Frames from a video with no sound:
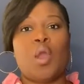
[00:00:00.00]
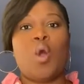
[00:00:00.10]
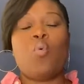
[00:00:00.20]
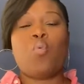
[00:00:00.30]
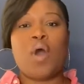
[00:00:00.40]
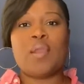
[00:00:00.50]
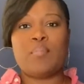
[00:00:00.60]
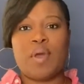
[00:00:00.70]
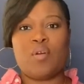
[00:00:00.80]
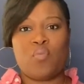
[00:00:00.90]
What
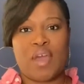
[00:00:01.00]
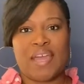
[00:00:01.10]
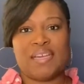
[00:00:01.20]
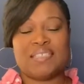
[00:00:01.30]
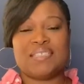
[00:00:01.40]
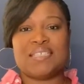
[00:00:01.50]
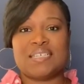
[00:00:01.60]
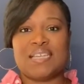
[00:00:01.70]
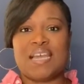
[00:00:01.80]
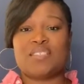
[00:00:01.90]
better way to
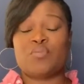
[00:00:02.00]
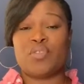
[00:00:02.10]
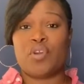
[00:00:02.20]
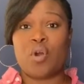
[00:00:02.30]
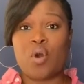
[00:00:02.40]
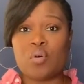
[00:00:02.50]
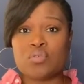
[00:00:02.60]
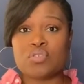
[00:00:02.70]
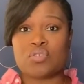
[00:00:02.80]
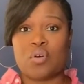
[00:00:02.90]
connect with your
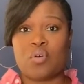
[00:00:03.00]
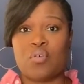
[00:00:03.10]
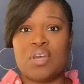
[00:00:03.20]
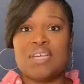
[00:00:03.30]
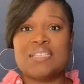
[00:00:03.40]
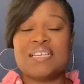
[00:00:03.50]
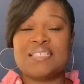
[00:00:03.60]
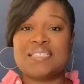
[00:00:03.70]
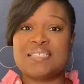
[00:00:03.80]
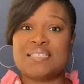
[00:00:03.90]
own soul than
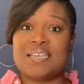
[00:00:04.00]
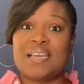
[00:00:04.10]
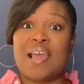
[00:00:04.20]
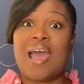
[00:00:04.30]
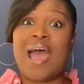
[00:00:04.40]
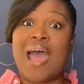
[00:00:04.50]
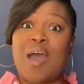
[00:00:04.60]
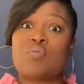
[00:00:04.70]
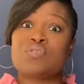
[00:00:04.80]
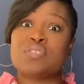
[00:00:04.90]
to see
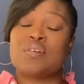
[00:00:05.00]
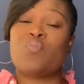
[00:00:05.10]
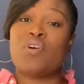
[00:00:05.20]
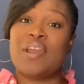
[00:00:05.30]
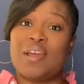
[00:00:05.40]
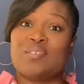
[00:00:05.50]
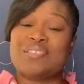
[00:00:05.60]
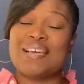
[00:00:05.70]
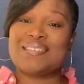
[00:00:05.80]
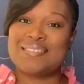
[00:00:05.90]
how someone else
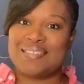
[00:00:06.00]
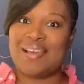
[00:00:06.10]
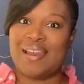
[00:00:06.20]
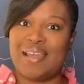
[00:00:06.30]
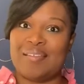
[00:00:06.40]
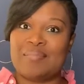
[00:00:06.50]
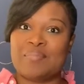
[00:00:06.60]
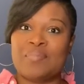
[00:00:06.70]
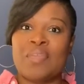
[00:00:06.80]
has done it?